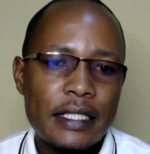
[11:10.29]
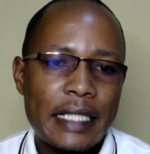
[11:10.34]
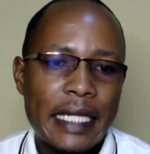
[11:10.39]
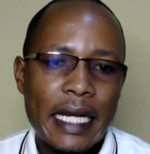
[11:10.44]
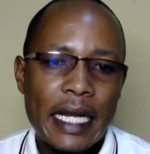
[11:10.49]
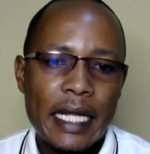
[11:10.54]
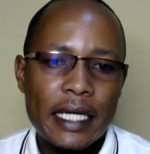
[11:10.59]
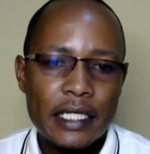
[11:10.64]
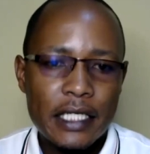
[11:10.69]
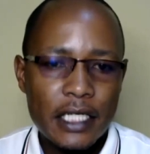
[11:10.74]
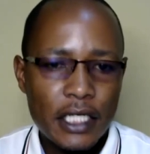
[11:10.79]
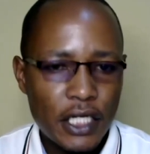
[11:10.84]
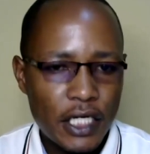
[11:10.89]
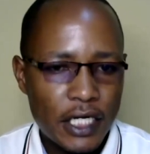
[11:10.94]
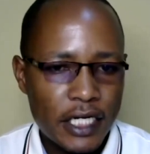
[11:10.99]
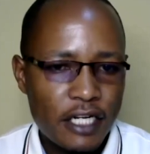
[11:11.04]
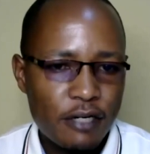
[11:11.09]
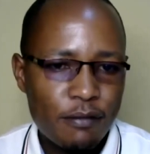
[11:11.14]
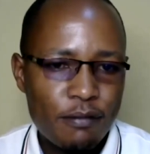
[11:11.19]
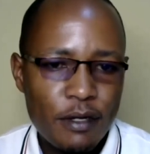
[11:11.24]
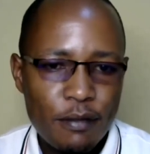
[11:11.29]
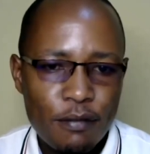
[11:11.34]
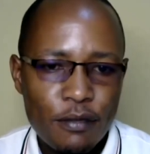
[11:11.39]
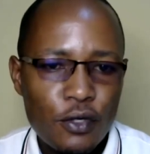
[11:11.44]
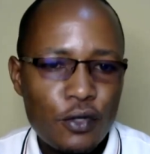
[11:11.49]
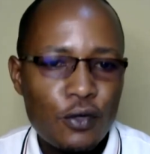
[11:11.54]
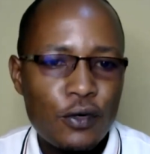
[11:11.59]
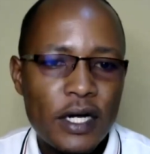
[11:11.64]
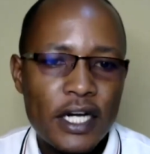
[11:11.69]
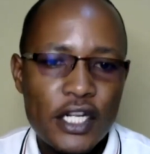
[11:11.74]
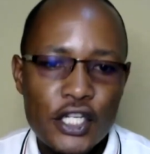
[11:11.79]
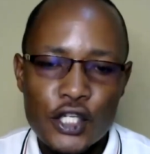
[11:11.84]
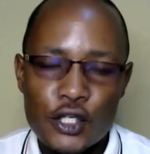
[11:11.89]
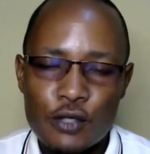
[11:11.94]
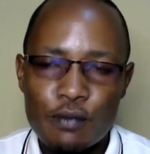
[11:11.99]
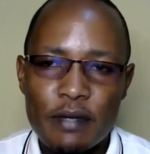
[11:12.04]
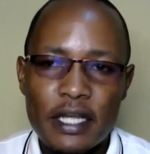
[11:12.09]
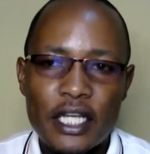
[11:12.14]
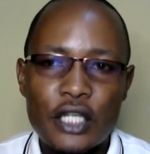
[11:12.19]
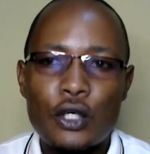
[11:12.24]
They like hearing people who can
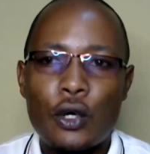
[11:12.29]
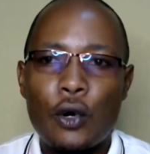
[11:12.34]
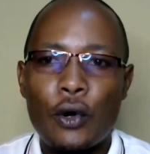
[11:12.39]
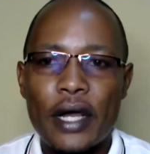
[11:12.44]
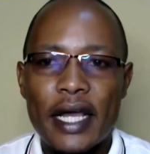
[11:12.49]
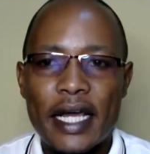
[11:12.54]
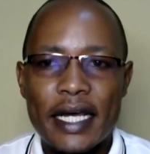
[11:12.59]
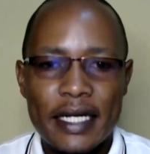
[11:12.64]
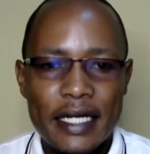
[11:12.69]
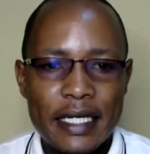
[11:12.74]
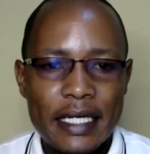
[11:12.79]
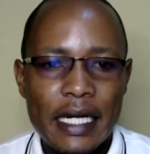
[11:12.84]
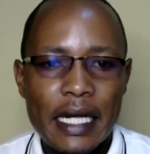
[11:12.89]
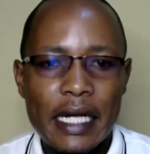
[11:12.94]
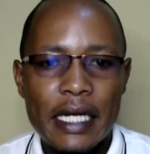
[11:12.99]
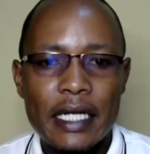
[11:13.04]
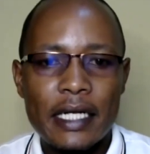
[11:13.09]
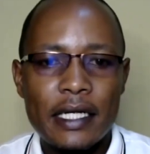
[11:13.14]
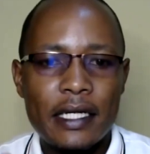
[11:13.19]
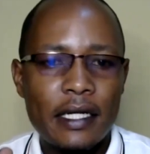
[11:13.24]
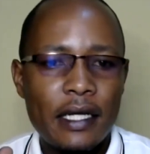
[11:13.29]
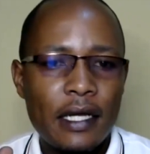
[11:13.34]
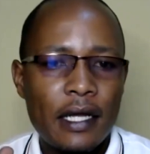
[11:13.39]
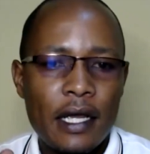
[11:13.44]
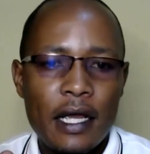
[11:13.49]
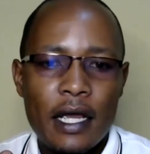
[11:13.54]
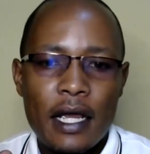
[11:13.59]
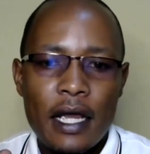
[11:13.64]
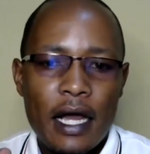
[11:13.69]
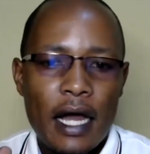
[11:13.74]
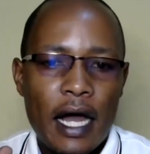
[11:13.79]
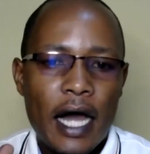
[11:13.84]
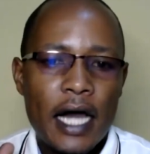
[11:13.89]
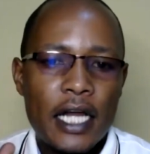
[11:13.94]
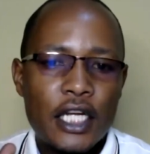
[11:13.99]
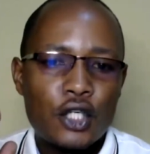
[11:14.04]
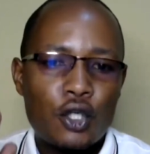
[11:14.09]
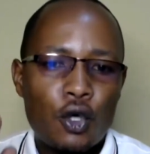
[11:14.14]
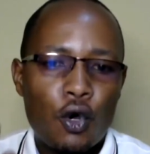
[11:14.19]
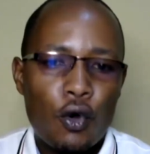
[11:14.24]
speak coherently
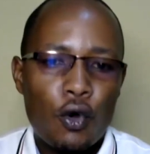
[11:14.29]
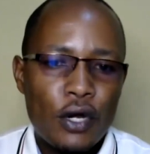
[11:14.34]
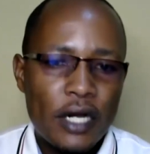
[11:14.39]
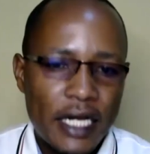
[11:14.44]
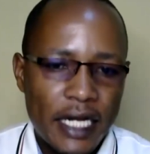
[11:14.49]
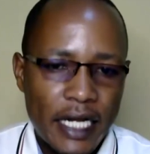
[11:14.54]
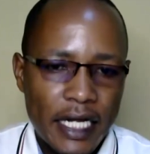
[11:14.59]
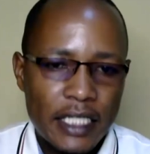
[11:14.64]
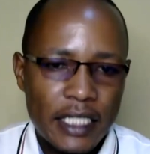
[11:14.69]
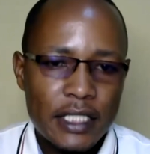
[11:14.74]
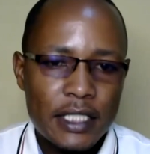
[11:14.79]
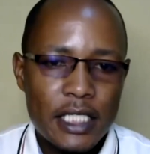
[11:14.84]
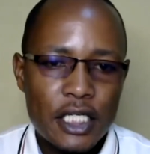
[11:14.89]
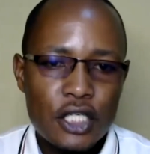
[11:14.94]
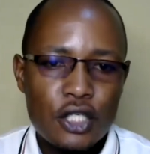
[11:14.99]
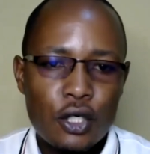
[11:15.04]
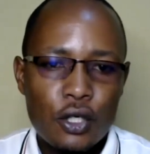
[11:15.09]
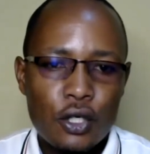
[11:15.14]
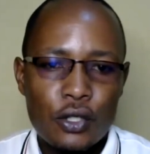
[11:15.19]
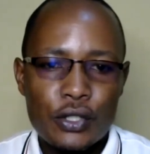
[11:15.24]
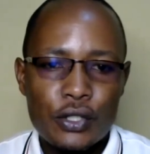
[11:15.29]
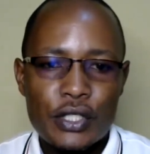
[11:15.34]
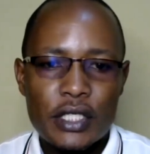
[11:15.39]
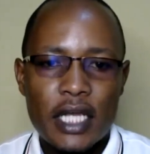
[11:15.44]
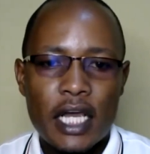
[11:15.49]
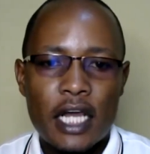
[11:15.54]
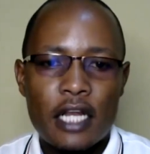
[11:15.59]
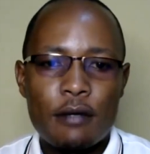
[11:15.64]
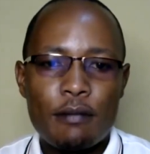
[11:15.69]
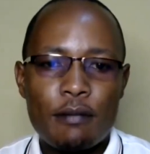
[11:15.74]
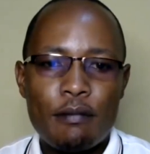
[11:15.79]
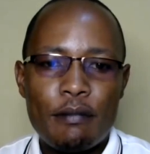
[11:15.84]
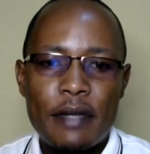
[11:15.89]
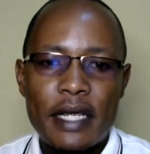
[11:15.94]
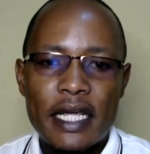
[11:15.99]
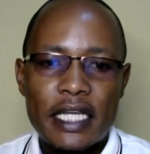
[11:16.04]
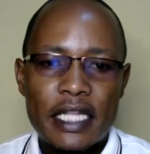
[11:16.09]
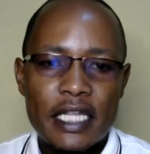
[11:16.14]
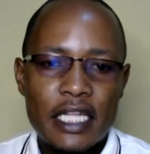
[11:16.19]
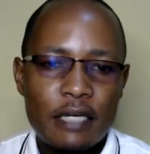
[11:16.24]
and connect the dots and
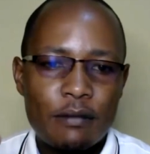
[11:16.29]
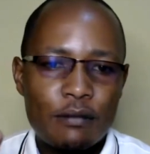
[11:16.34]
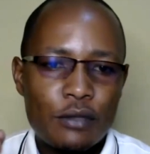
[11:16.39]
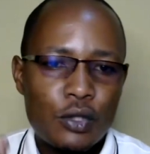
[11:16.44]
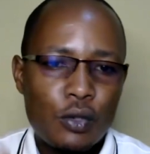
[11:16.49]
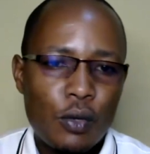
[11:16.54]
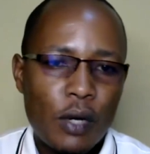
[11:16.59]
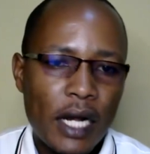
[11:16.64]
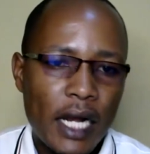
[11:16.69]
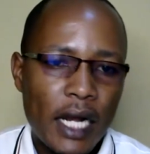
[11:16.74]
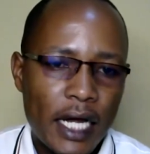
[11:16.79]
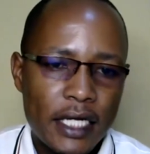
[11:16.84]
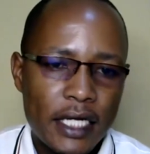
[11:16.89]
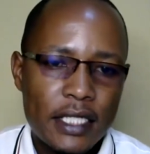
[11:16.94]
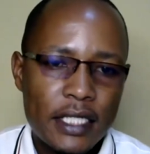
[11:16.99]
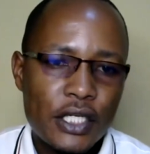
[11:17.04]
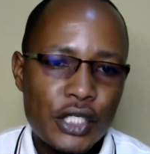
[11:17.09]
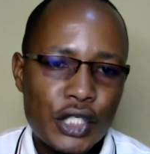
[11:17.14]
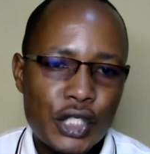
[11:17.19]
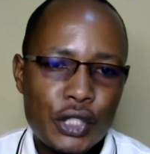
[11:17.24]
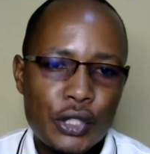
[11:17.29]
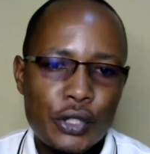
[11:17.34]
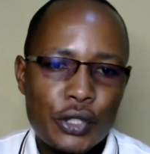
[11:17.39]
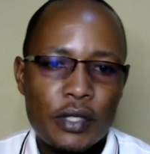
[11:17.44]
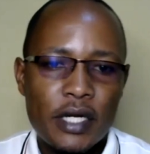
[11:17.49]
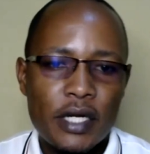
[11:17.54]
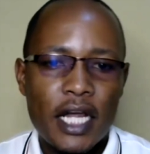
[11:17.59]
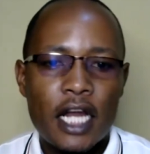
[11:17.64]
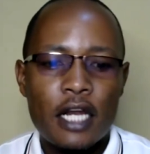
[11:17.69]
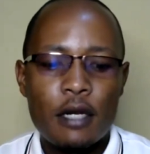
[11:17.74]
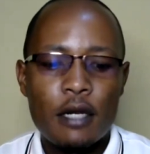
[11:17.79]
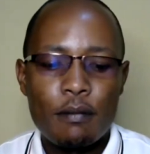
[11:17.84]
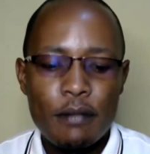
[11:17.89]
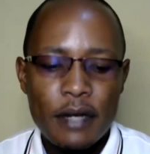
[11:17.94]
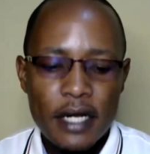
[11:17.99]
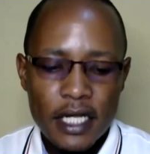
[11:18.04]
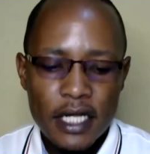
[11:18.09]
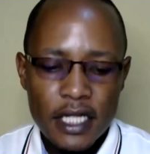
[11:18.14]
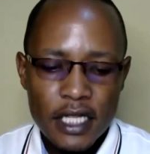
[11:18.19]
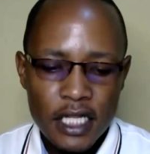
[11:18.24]
make them to like the story and
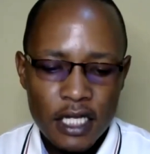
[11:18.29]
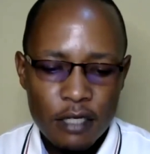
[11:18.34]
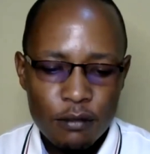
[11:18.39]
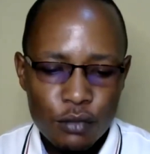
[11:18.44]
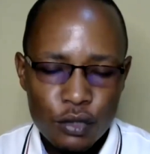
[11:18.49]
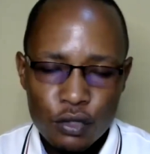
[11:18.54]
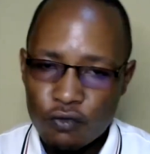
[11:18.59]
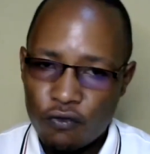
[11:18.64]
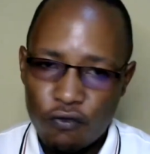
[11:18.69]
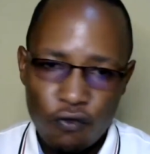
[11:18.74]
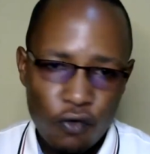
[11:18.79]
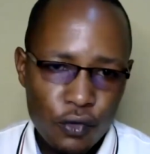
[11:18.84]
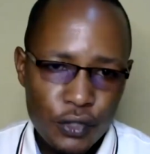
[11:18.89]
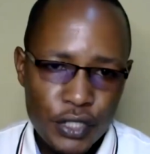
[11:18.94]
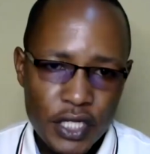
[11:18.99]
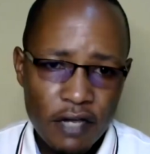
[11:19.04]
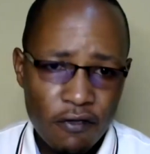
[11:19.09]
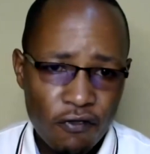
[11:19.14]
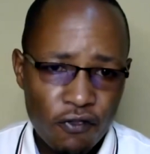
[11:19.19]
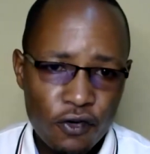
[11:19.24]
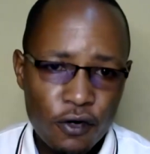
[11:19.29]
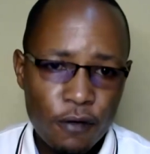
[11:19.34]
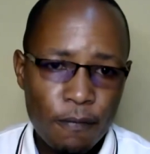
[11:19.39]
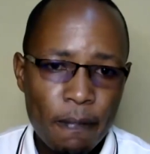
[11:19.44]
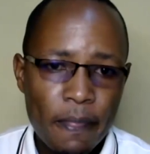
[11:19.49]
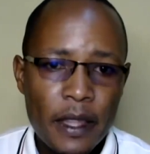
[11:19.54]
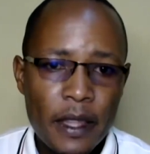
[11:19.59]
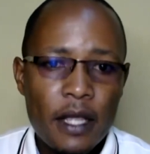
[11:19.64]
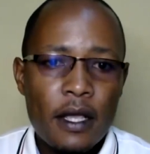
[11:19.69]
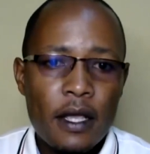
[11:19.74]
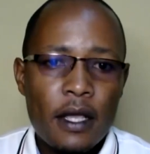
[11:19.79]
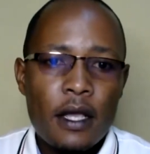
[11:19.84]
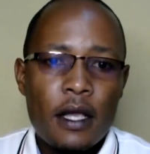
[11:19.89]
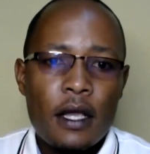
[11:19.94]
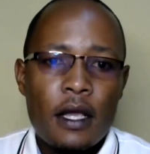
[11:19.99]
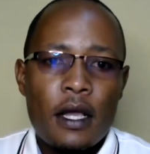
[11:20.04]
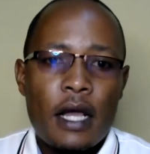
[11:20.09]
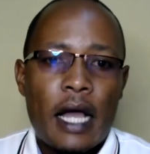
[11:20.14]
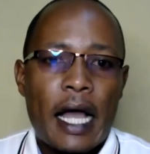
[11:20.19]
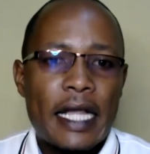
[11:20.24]
make them to flow. Therefore,
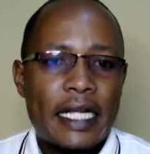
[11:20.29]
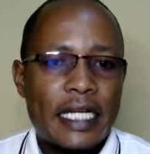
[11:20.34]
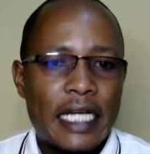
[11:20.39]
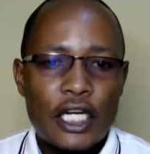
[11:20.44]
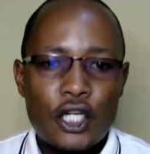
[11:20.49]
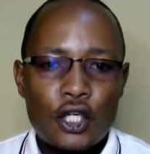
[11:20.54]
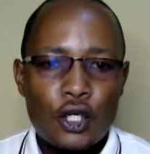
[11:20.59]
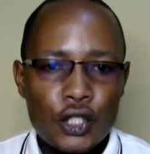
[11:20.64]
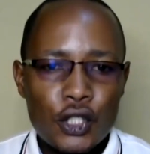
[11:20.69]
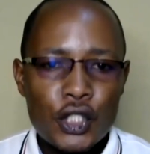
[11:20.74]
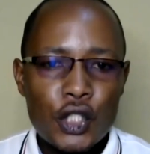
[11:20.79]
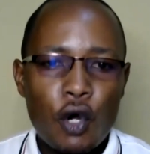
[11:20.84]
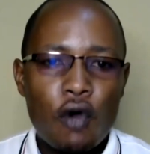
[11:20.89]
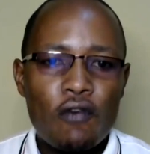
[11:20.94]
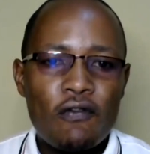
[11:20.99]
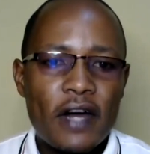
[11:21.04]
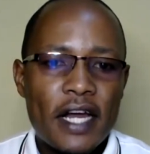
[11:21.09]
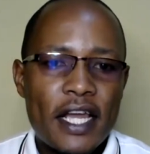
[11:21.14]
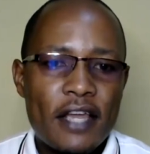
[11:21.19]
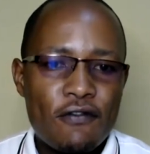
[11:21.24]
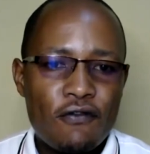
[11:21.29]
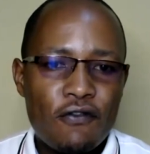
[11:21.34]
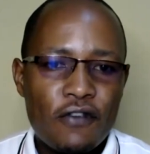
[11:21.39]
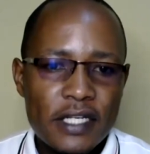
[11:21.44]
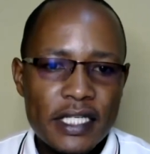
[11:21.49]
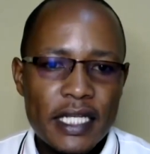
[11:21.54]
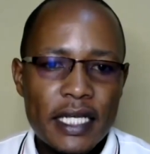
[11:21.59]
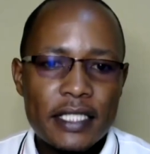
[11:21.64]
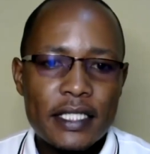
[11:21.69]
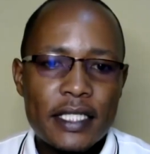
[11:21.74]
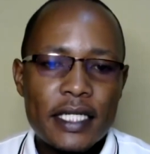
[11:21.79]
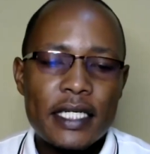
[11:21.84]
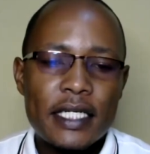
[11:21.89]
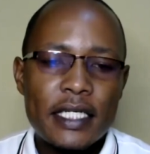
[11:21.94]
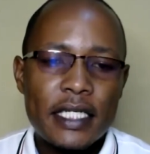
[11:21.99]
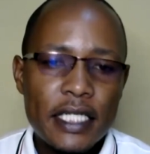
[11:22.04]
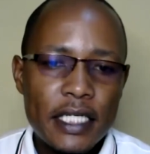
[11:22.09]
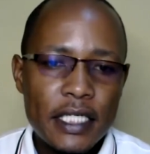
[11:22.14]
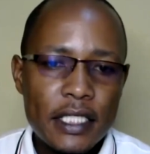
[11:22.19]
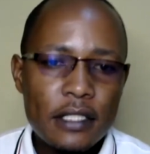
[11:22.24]
I cannot overemphasize the
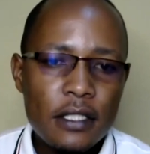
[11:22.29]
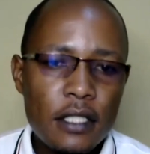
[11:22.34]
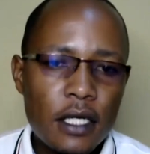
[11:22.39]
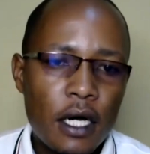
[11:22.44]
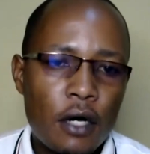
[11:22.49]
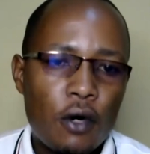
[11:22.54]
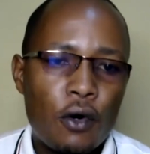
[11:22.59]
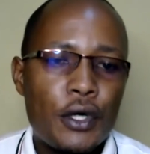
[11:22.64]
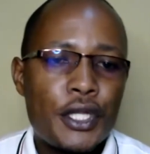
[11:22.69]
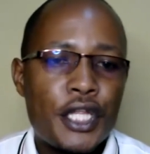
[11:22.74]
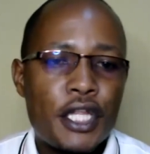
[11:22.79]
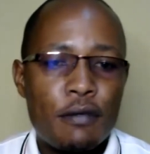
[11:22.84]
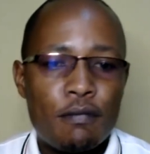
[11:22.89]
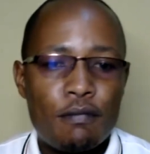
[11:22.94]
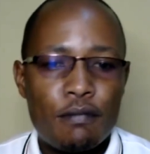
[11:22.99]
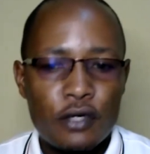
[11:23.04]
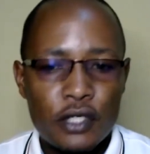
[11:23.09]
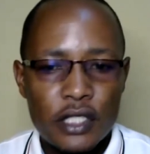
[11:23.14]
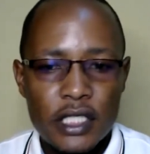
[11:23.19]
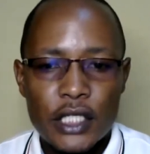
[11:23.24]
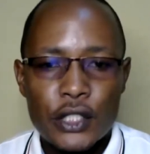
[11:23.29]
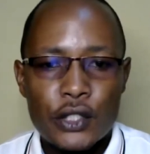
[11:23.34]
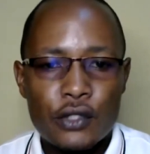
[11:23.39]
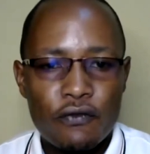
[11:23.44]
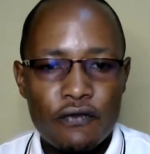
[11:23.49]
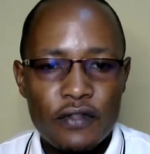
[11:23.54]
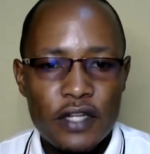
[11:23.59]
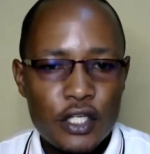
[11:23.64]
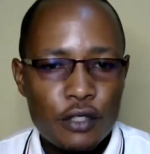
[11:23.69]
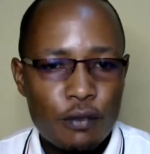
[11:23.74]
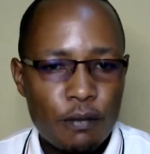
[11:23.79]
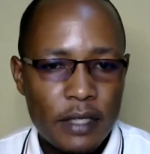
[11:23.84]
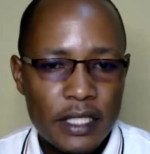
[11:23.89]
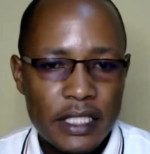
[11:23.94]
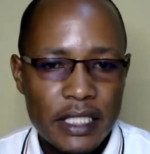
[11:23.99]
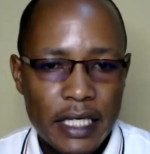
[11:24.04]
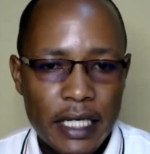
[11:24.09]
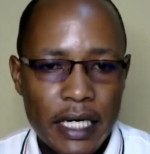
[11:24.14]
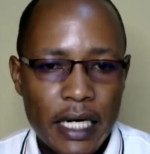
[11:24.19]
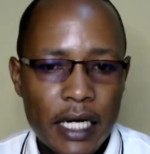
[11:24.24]
need or the importance of this
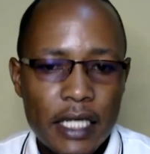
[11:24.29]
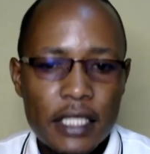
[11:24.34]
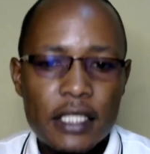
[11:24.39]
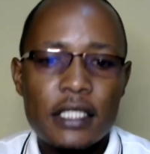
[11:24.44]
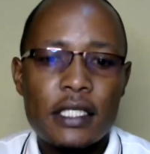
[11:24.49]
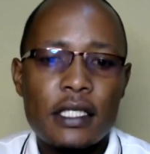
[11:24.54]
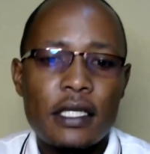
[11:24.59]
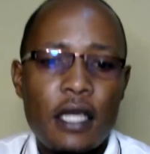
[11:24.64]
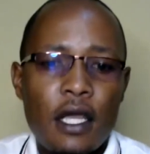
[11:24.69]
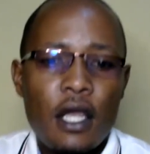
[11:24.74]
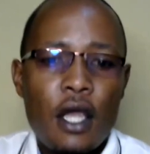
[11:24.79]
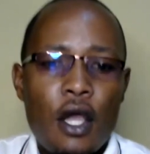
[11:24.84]
masterclass,